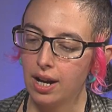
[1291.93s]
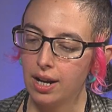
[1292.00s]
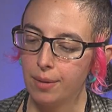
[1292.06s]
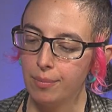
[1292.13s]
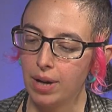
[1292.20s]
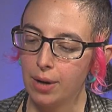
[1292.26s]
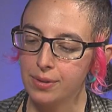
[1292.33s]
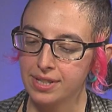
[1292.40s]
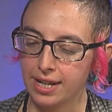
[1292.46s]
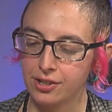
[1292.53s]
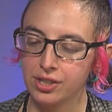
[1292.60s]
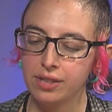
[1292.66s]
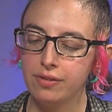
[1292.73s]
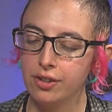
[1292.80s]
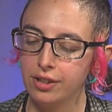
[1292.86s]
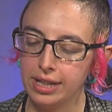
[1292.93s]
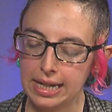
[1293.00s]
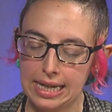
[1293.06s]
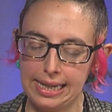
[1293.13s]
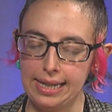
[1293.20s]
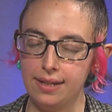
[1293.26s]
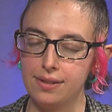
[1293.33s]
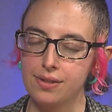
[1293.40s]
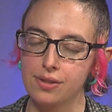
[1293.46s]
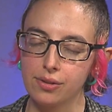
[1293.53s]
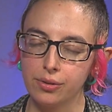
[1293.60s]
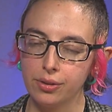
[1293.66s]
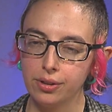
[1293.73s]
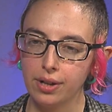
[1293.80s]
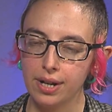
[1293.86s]
I was actually very
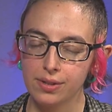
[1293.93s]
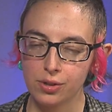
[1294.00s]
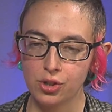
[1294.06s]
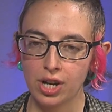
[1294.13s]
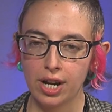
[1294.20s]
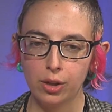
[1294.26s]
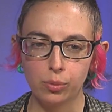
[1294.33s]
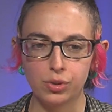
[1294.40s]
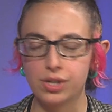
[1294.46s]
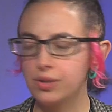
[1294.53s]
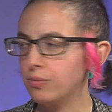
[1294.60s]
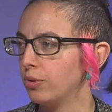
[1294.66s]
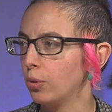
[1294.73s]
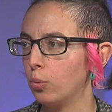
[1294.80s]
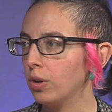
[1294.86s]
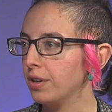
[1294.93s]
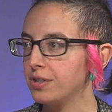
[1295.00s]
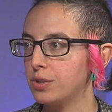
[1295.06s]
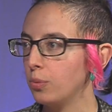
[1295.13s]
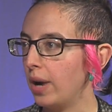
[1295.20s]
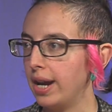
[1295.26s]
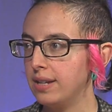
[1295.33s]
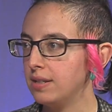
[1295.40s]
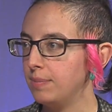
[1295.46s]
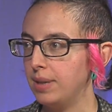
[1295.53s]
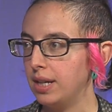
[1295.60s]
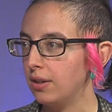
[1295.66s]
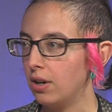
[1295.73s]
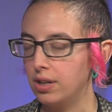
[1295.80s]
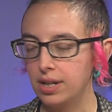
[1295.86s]
insular as a child, which is the worst way to
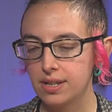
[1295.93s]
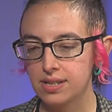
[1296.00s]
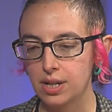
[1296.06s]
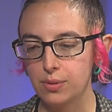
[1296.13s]
be an artist.